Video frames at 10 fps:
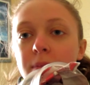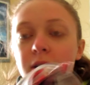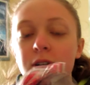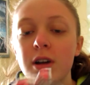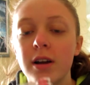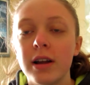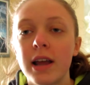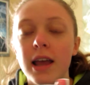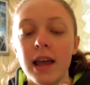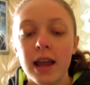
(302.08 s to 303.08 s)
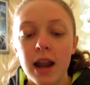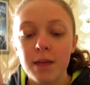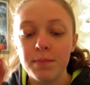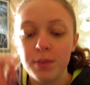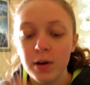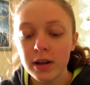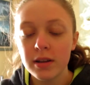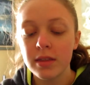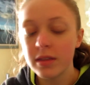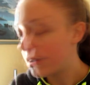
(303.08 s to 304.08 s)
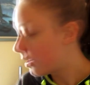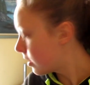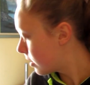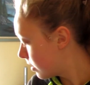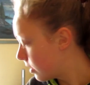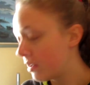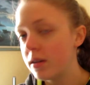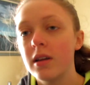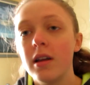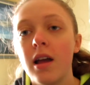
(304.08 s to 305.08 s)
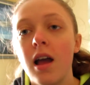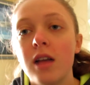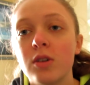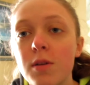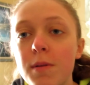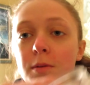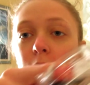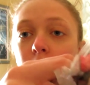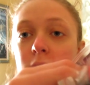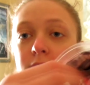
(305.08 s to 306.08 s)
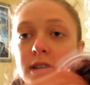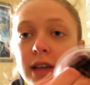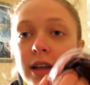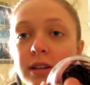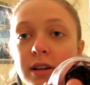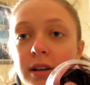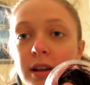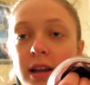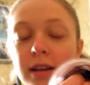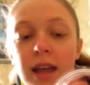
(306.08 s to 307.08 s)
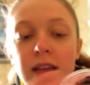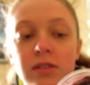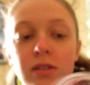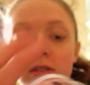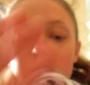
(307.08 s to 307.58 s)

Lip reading: butter jar and I put the toilet paper roll in the center and nestled